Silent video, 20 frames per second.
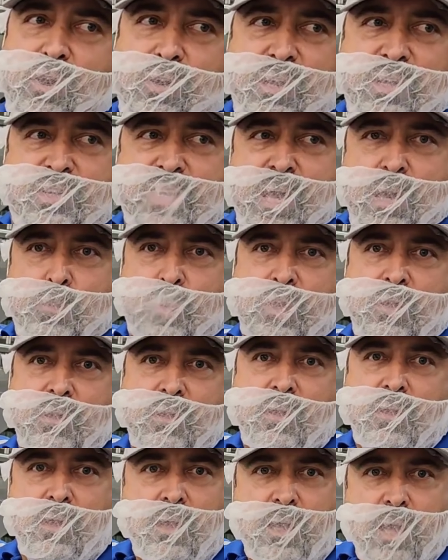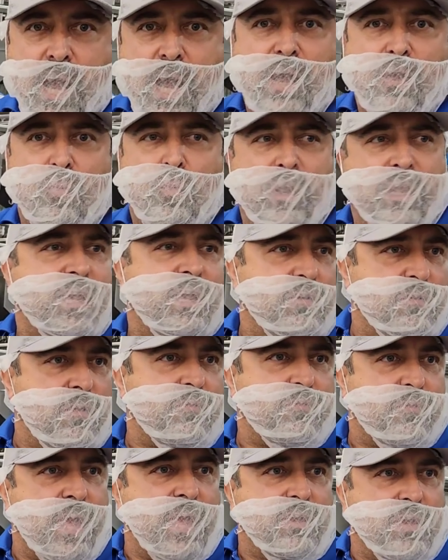or a dip, we can
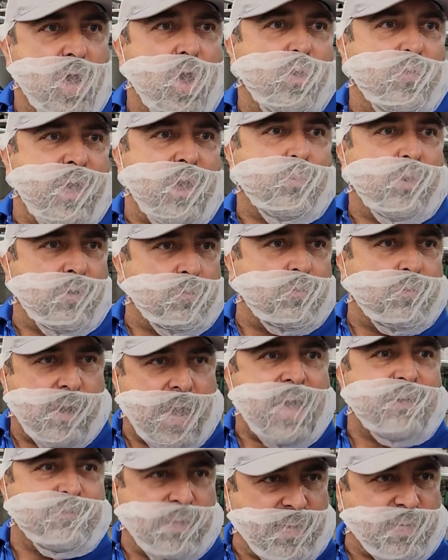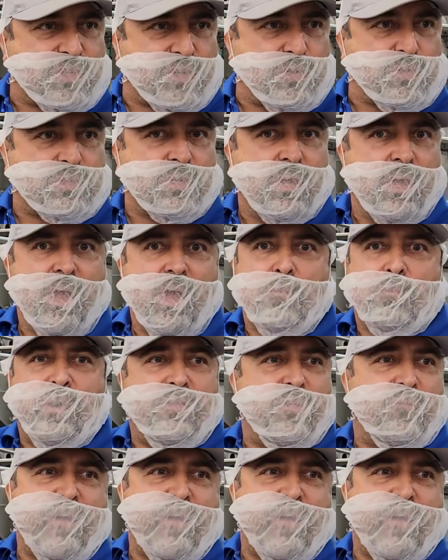then know that we're having issues. But the